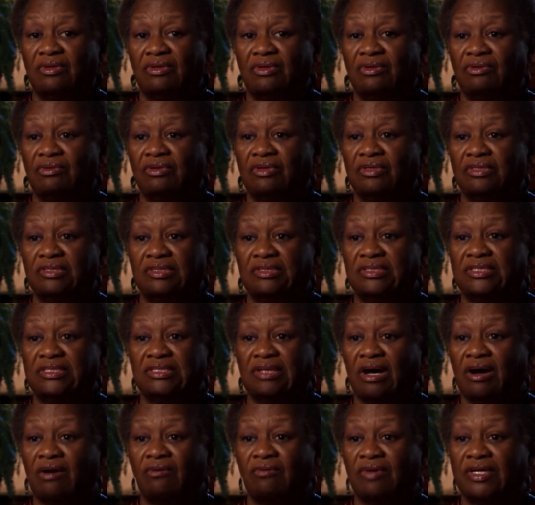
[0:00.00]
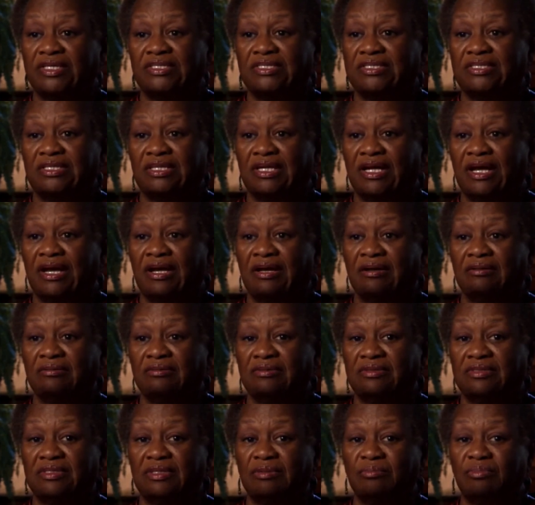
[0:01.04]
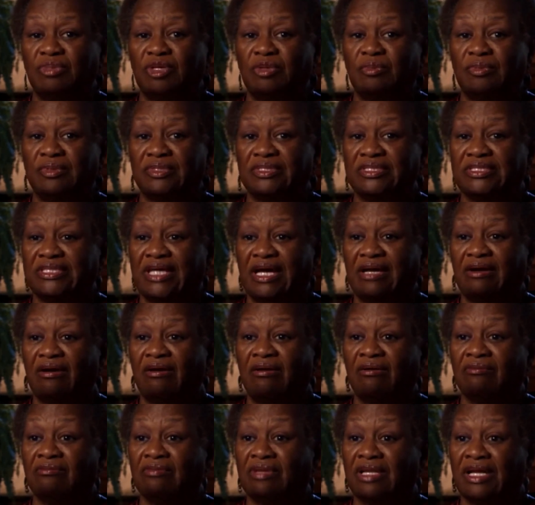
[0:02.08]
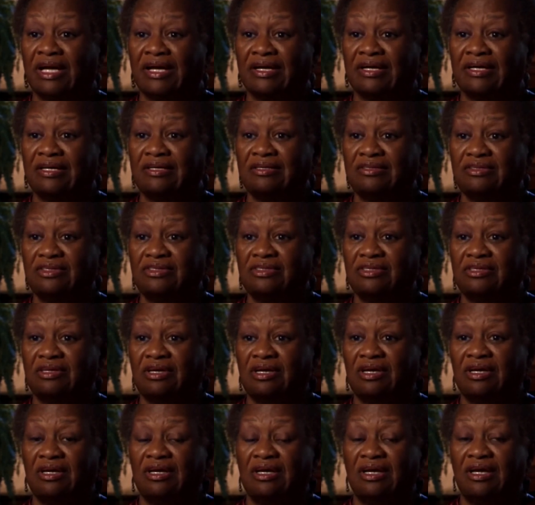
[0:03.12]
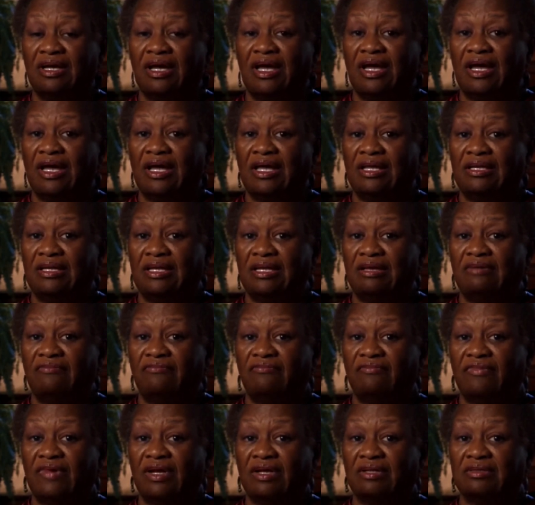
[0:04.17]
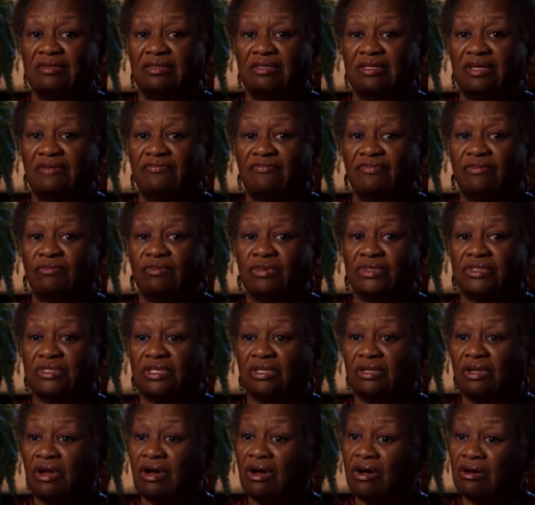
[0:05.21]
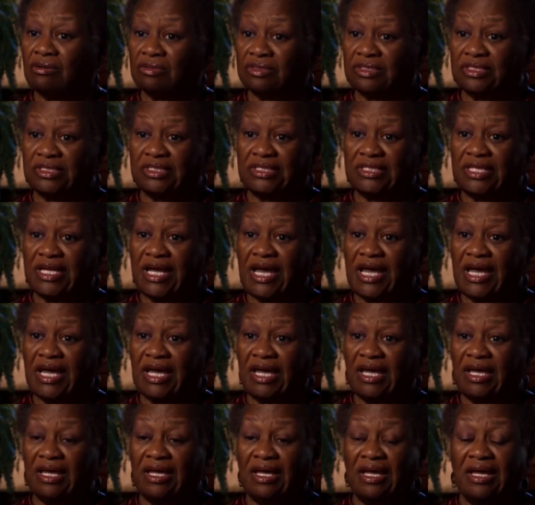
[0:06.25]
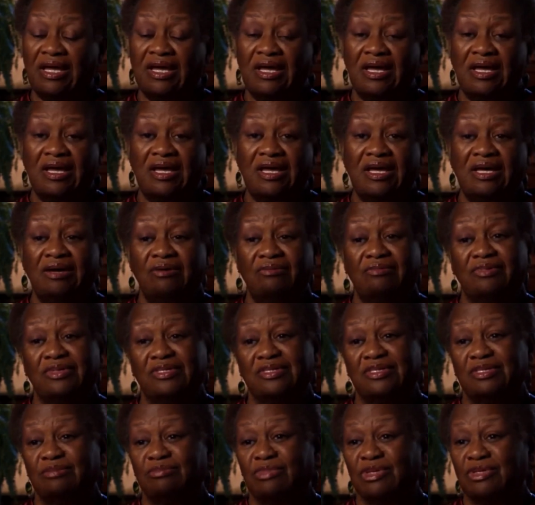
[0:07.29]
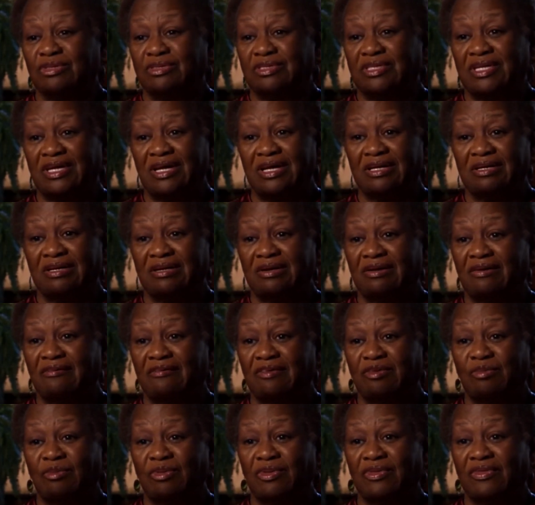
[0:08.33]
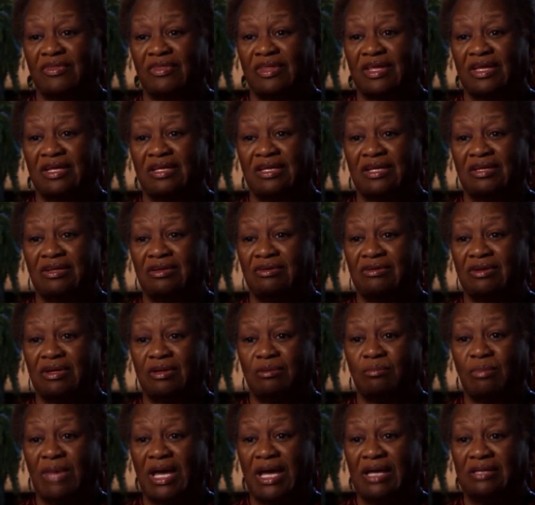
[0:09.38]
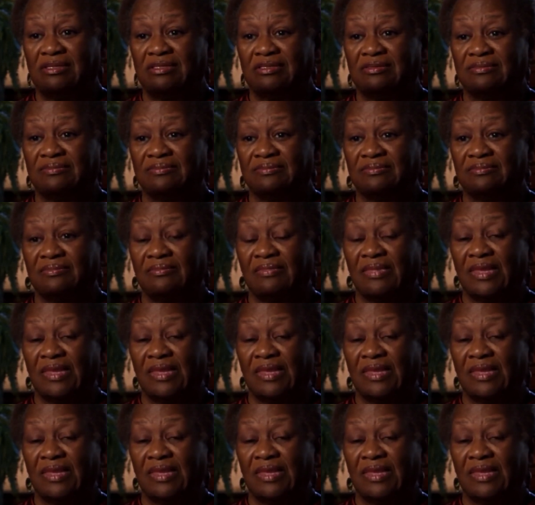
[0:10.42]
you couldn't always sit down, some people sat on luggage, and if it was a long stay, it was the most uncomfortable thing that you can imagine.